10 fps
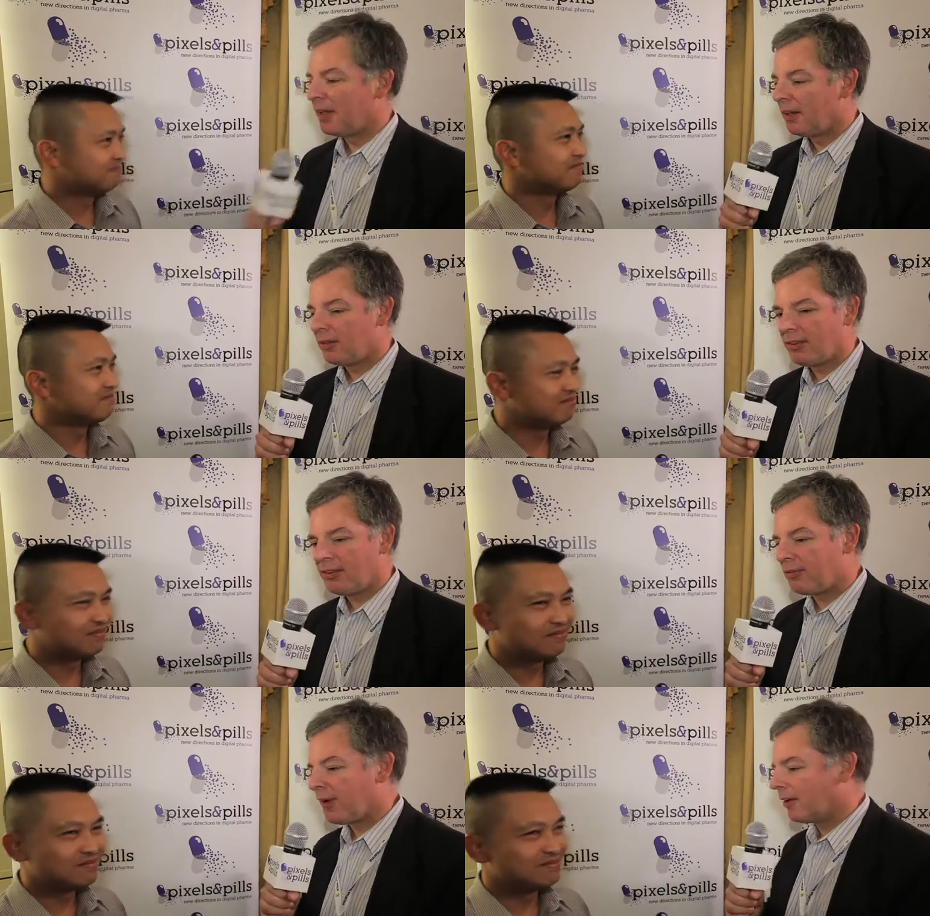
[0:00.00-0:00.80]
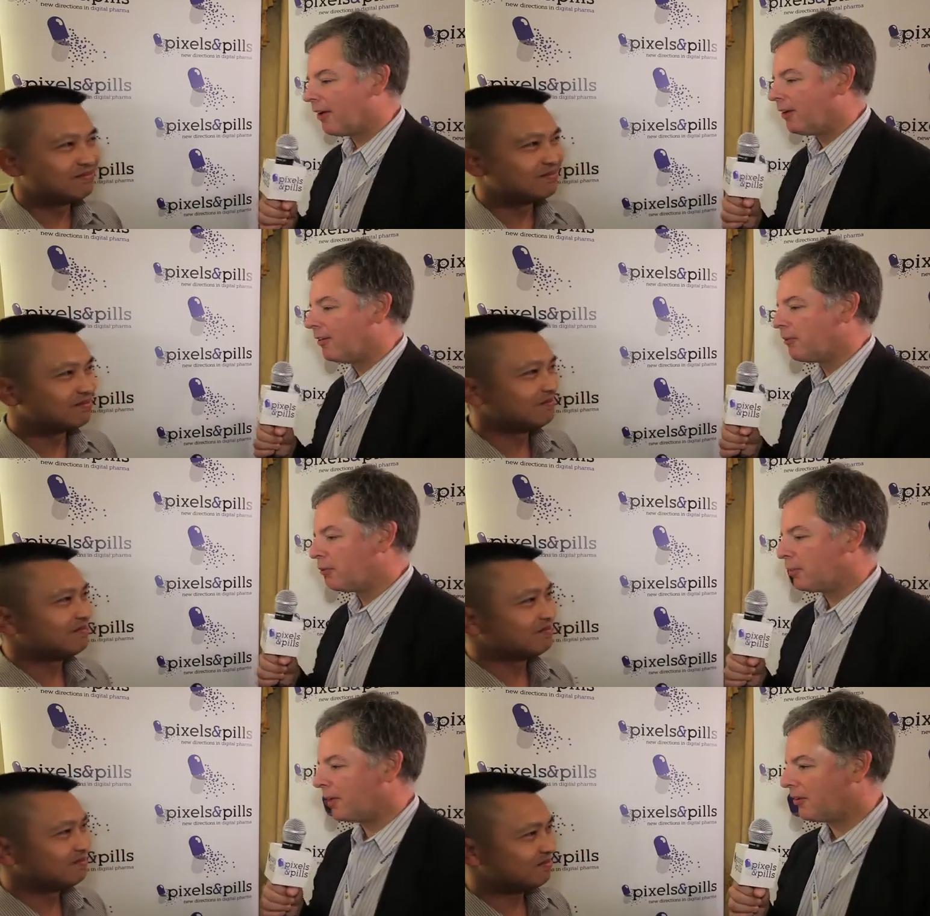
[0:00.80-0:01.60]
Speaker 1: This is Sven Larson for
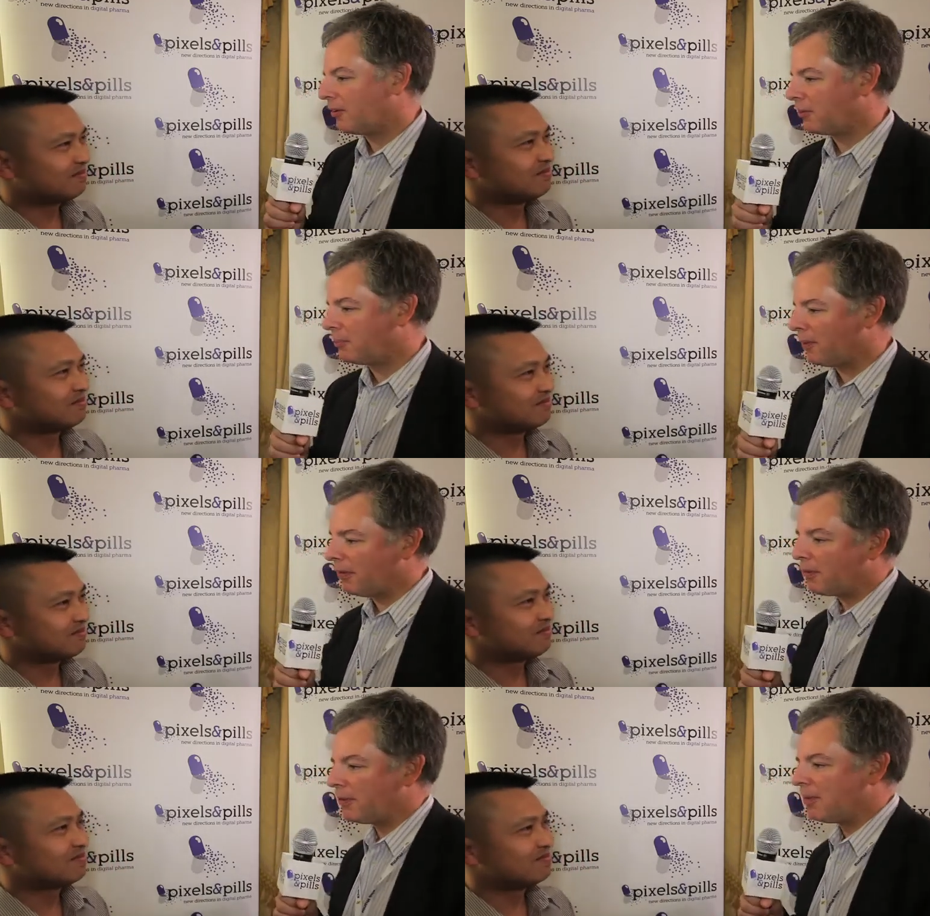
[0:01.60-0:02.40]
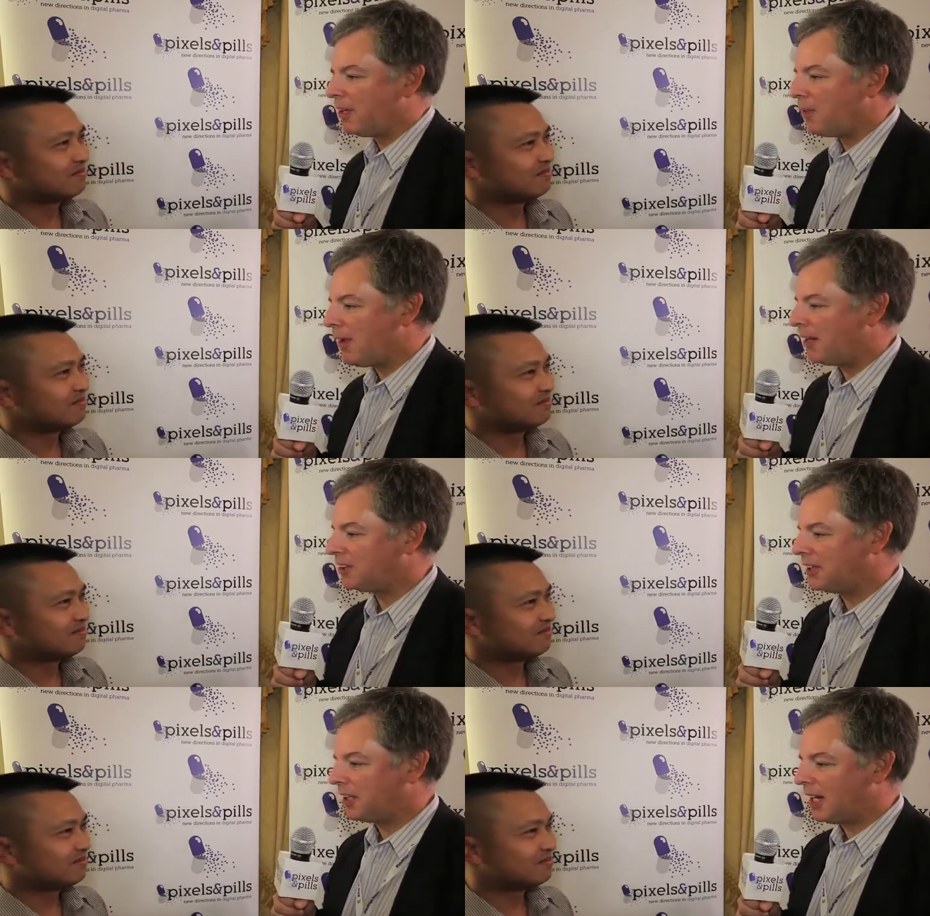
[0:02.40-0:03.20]
Pixels and Pills from the
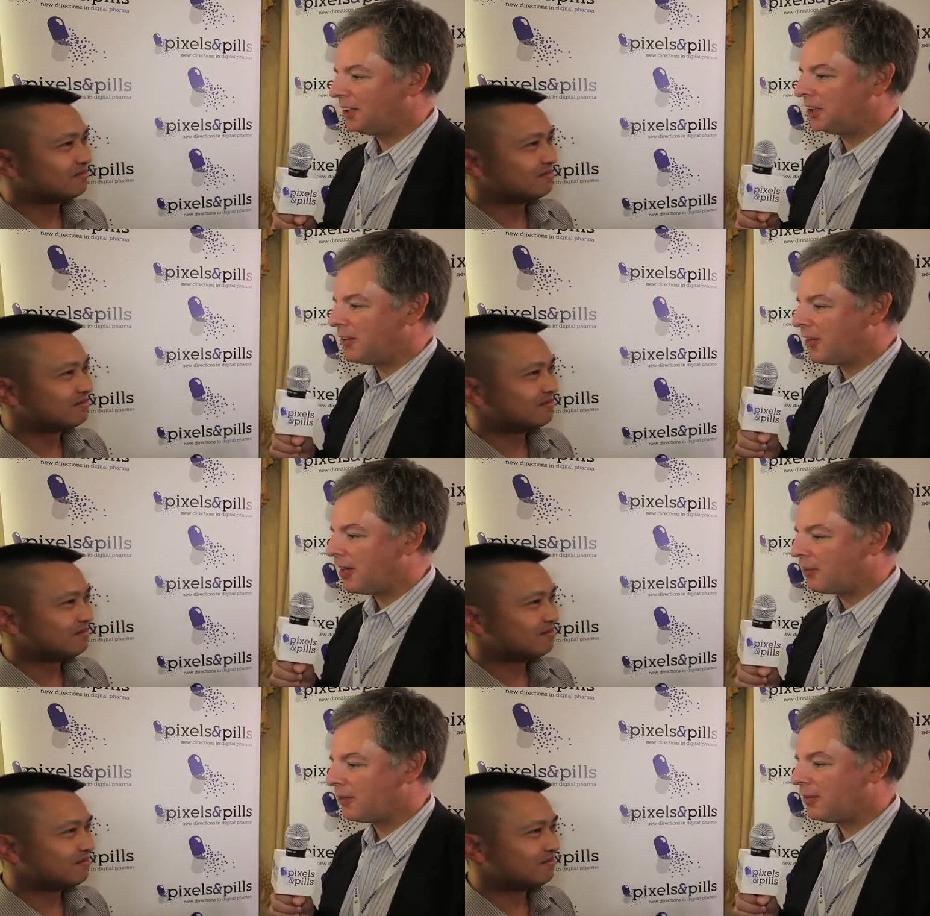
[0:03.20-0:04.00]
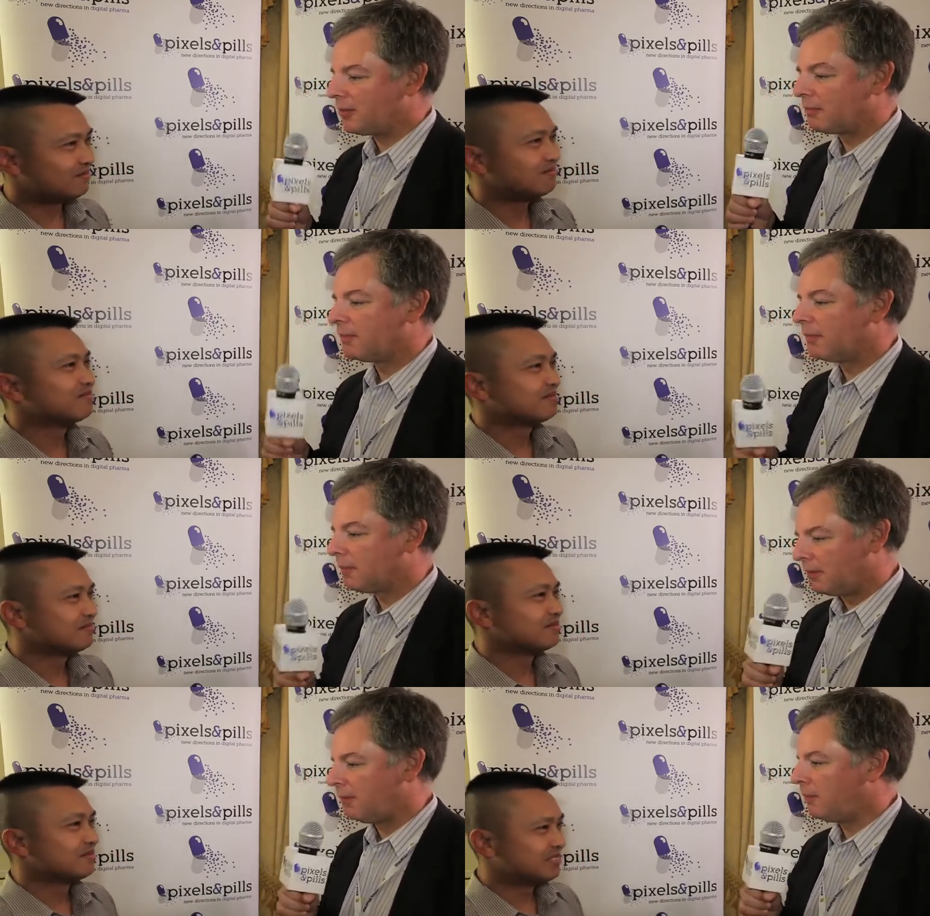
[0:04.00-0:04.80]
ePatient Connections Conference.
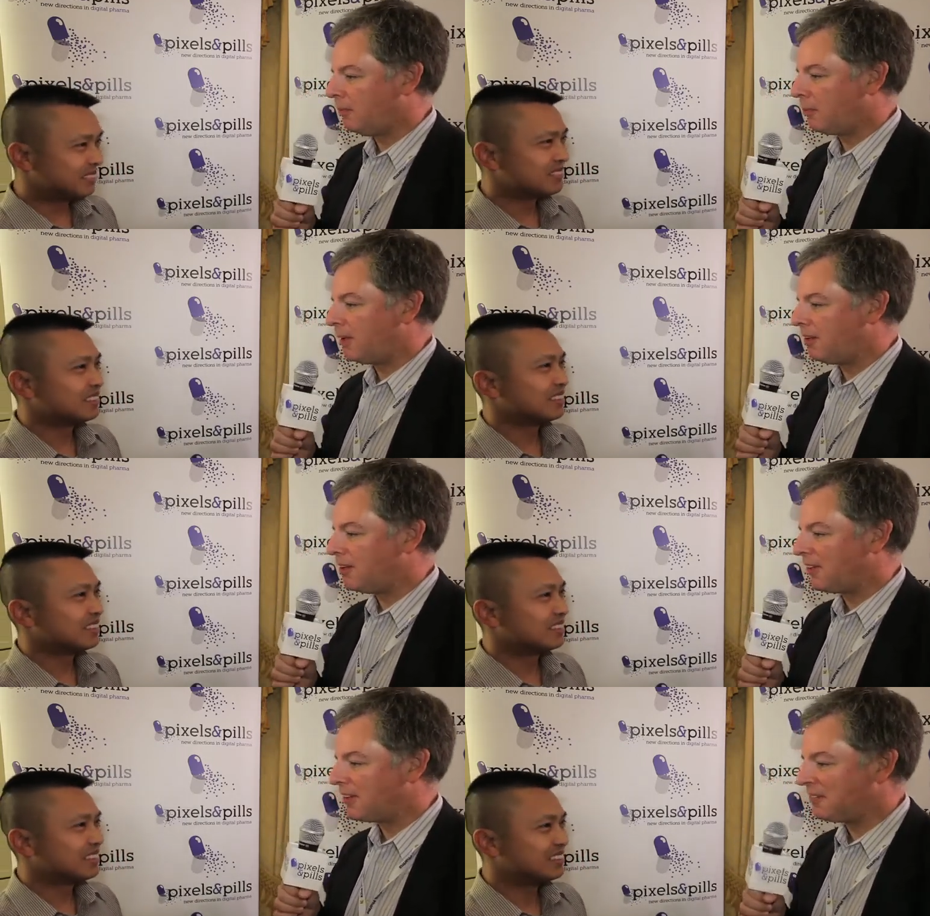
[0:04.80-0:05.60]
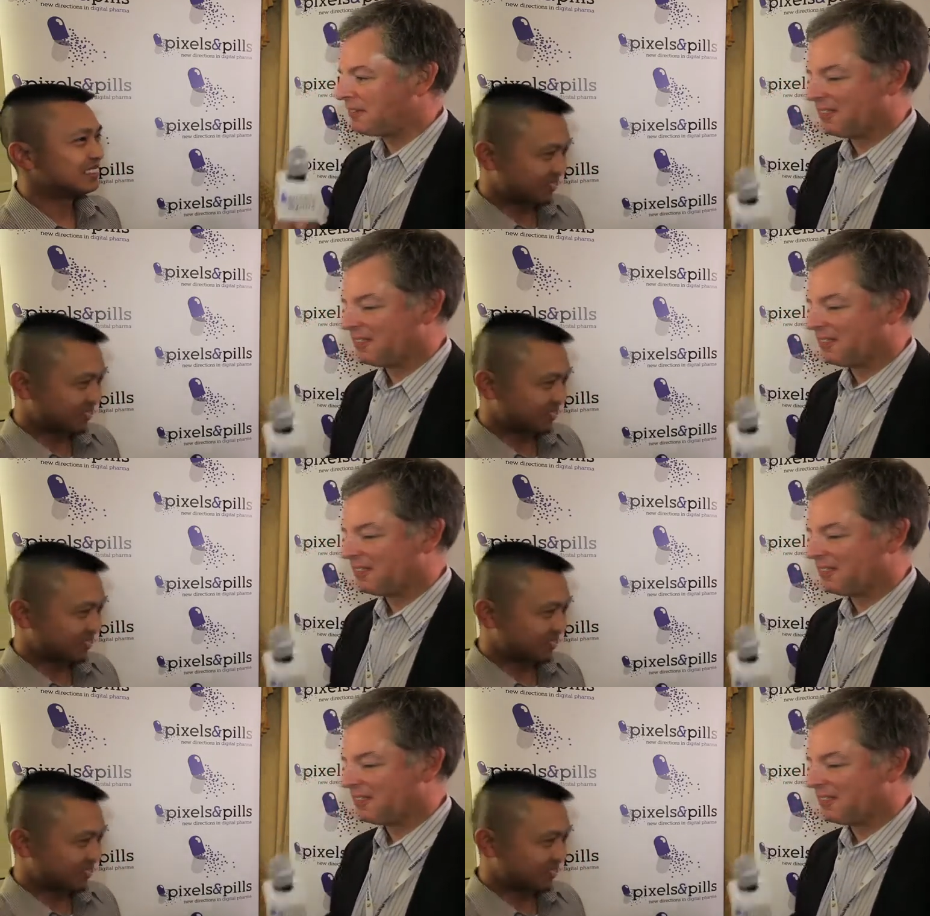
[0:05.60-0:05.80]
Speak to you soon.